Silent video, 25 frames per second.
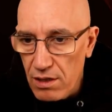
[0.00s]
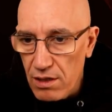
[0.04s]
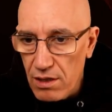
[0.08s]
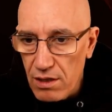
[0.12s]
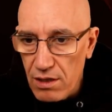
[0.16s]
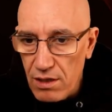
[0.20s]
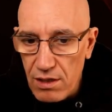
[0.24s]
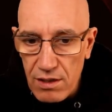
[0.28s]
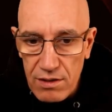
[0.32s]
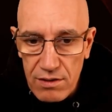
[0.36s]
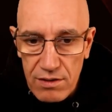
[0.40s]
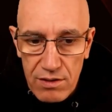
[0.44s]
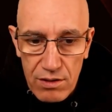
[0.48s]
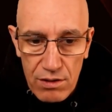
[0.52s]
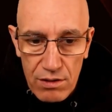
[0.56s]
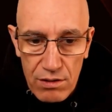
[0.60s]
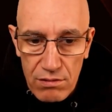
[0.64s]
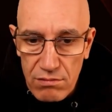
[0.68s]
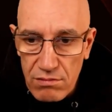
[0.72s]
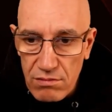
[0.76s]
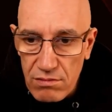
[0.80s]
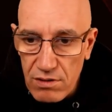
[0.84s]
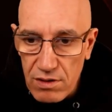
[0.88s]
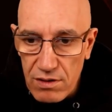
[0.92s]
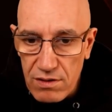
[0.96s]
And
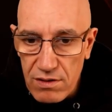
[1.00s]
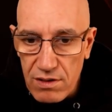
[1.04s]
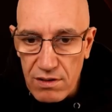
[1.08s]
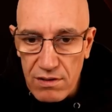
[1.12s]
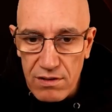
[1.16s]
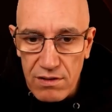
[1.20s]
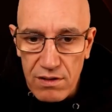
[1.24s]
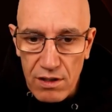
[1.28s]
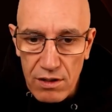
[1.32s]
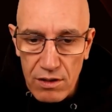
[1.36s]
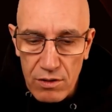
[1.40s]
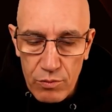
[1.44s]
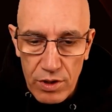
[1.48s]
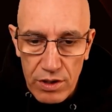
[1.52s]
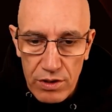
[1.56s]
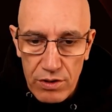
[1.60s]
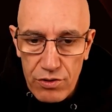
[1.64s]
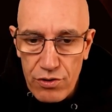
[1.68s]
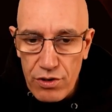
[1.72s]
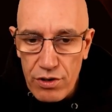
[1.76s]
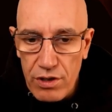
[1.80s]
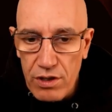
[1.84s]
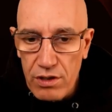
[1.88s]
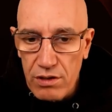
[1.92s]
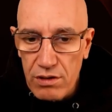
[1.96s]
so it's a stalemate
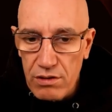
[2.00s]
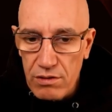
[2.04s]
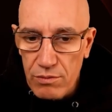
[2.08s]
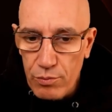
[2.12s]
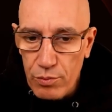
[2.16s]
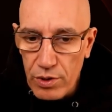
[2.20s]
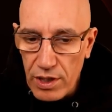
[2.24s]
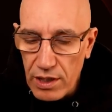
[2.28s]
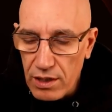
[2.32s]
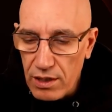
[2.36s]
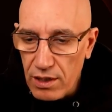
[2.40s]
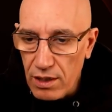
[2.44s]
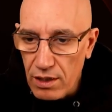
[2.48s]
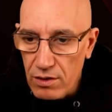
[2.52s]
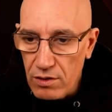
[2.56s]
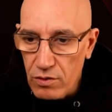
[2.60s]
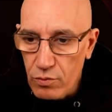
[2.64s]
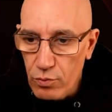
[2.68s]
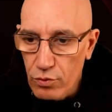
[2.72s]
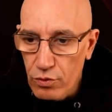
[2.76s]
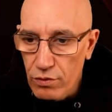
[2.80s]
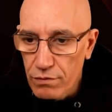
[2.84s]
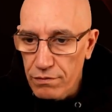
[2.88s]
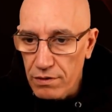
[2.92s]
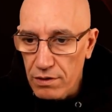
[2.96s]
draw. Black can't
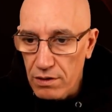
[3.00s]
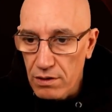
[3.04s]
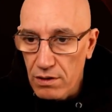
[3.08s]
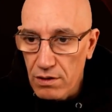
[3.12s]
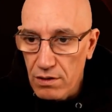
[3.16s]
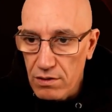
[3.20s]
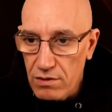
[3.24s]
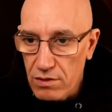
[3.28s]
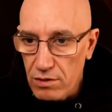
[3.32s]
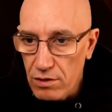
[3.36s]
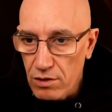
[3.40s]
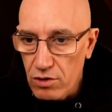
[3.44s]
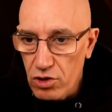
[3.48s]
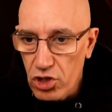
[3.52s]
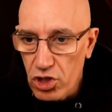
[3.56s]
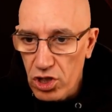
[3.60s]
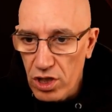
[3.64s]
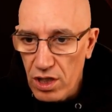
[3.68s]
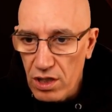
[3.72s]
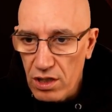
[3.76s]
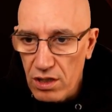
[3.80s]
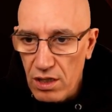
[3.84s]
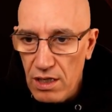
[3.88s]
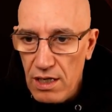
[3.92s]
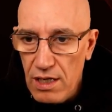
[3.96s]
move and it's not
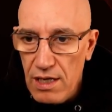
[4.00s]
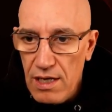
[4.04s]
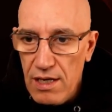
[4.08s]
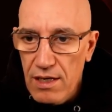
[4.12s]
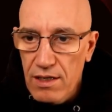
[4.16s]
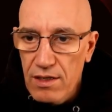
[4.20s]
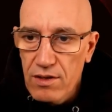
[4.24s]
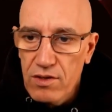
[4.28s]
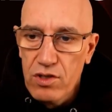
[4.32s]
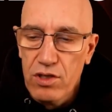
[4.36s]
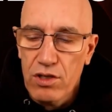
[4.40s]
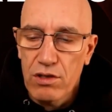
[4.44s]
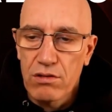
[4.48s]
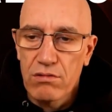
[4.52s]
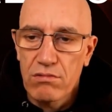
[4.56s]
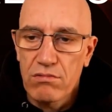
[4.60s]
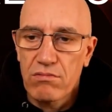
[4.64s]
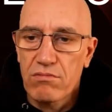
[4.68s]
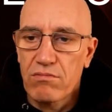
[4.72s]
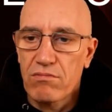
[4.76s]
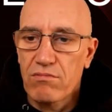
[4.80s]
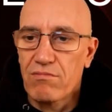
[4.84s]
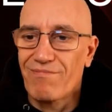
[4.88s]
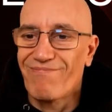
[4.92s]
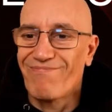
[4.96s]
check. So
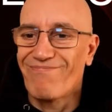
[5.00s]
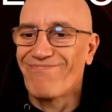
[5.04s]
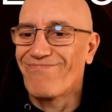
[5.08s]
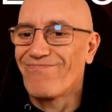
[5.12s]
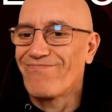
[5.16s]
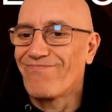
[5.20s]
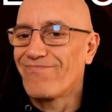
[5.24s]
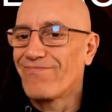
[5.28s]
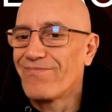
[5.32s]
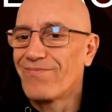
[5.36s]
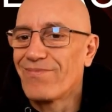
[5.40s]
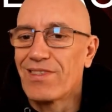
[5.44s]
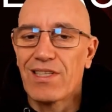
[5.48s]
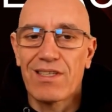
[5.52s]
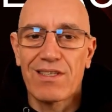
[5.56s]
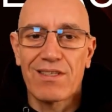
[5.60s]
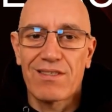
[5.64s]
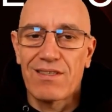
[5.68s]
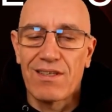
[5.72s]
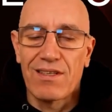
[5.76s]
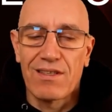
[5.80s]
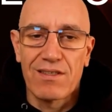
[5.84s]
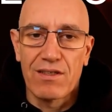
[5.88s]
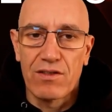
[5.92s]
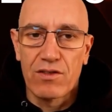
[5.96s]
this
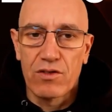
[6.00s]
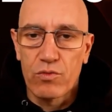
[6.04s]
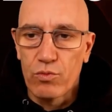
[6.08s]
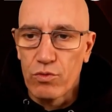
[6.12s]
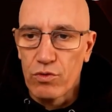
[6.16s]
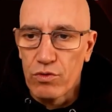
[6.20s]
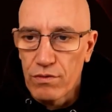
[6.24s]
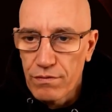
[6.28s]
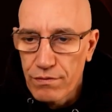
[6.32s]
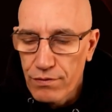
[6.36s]
doesn't move.